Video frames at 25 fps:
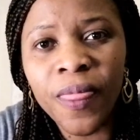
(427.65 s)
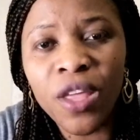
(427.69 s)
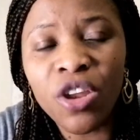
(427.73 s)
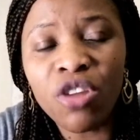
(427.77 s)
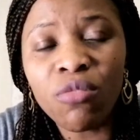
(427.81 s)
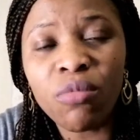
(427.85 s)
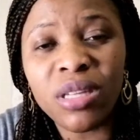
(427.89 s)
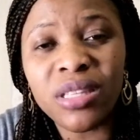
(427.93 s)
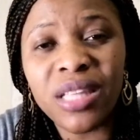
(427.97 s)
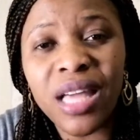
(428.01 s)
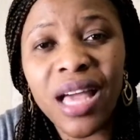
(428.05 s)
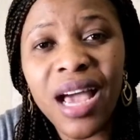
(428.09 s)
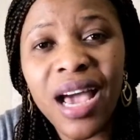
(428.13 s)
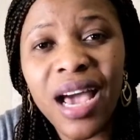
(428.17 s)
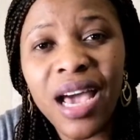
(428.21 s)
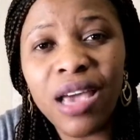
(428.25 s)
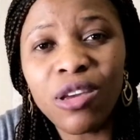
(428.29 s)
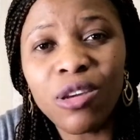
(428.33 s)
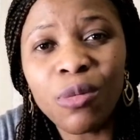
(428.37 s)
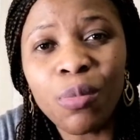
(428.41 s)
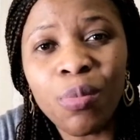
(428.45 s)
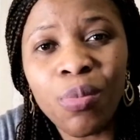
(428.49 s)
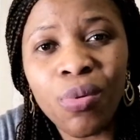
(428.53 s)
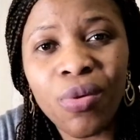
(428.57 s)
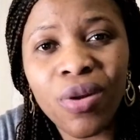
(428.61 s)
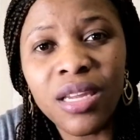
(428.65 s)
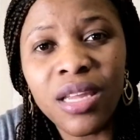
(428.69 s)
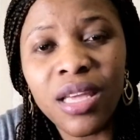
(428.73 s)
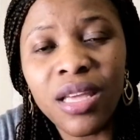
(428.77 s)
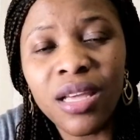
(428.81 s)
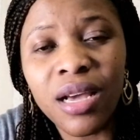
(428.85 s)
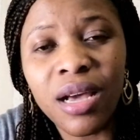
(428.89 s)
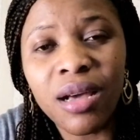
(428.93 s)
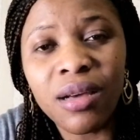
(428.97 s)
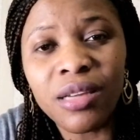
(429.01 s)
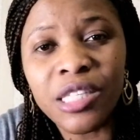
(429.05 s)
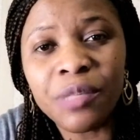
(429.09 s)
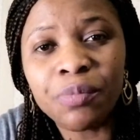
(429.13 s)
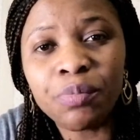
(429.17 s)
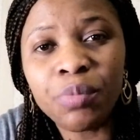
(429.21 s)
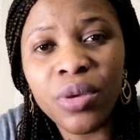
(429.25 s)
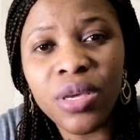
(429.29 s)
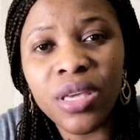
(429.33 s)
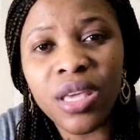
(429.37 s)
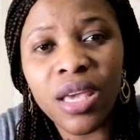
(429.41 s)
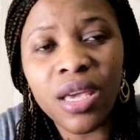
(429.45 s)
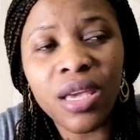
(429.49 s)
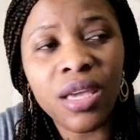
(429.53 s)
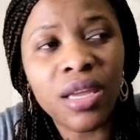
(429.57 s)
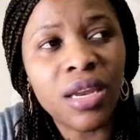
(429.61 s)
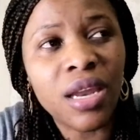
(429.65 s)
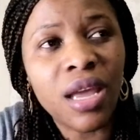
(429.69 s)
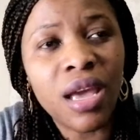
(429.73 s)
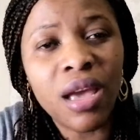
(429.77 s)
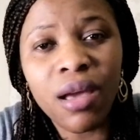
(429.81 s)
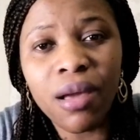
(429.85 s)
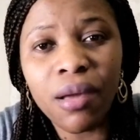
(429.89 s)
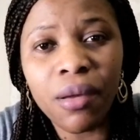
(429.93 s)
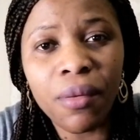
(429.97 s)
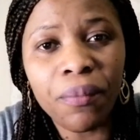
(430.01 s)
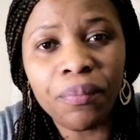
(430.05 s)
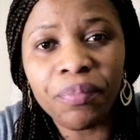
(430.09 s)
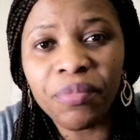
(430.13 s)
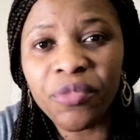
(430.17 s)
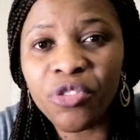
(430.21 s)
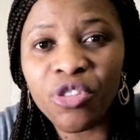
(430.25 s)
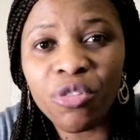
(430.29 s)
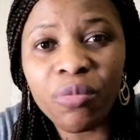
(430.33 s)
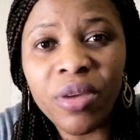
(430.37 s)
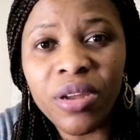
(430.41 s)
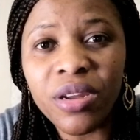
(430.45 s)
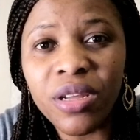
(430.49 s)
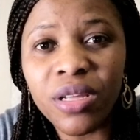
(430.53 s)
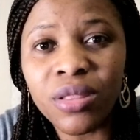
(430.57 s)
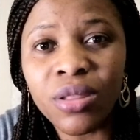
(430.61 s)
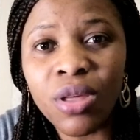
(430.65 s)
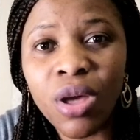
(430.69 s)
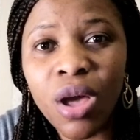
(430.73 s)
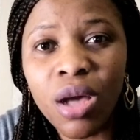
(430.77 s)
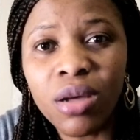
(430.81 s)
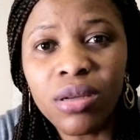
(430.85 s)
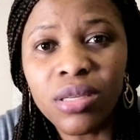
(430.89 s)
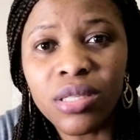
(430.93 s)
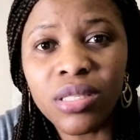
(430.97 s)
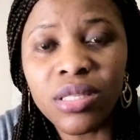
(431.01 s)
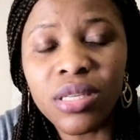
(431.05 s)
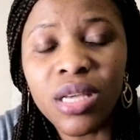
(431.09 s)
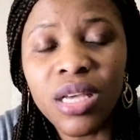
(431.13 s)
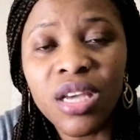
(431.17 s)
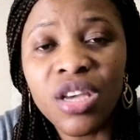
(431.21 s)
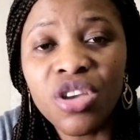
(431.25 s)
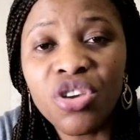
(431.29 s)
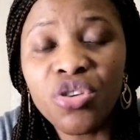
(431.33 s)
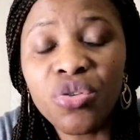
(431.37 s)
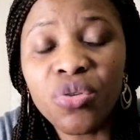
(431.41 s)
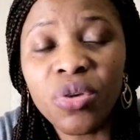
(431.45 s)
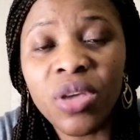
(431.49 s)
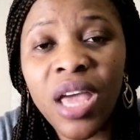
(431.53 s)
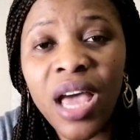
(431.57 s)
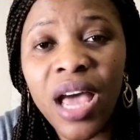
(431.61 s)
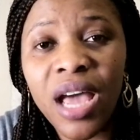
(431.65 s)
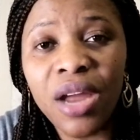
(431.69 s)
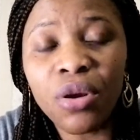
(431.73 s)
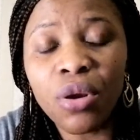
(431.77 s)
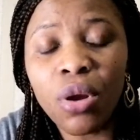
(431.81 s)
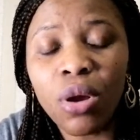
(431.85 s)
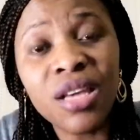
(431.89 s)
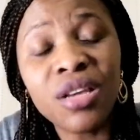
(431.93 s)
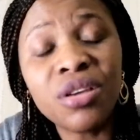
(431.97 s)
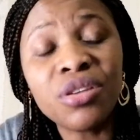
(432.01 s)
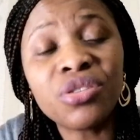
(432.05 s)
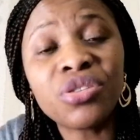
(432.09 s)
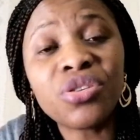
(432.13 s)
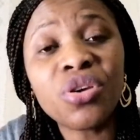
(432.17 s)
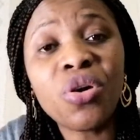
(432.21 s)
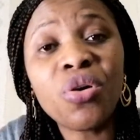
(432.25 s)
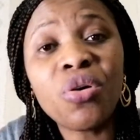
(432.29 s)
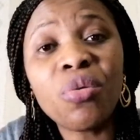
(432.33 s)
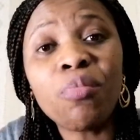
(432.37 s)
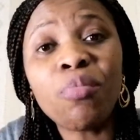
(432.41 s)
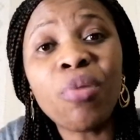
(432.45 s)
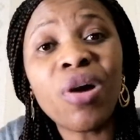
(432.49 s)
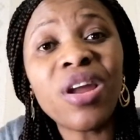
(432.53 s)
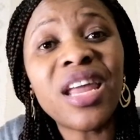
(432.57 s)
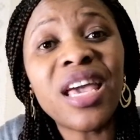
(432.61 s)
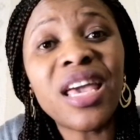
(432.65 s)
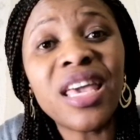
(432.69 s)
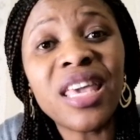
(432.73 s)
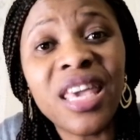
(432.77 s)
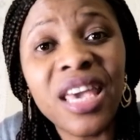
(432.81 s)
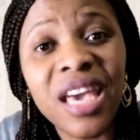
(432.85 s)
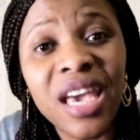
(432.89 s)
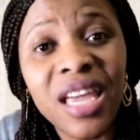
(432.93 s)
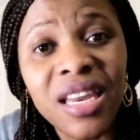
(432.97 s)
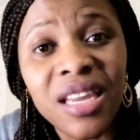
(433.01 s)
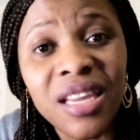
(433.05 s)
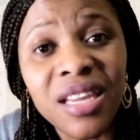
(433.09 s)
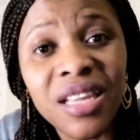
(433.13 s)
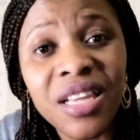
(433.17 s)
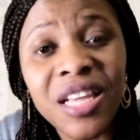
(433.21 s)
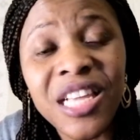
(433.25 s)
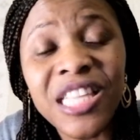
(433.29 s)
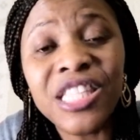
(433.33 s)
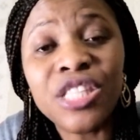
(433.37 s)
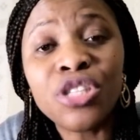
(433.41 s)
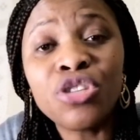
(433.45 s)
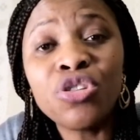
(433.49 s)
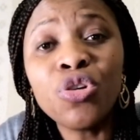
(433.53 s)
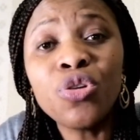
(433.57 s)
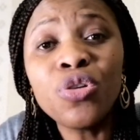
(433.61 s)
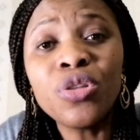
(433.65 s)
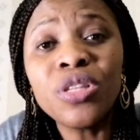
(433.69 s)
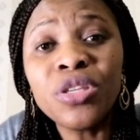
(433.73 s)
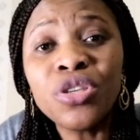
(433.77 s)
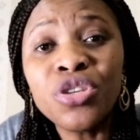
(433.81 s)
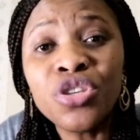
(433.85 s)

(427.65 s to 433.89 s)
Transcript: No matter how you pray and speak in too many tongues, you cannot. So born again is you.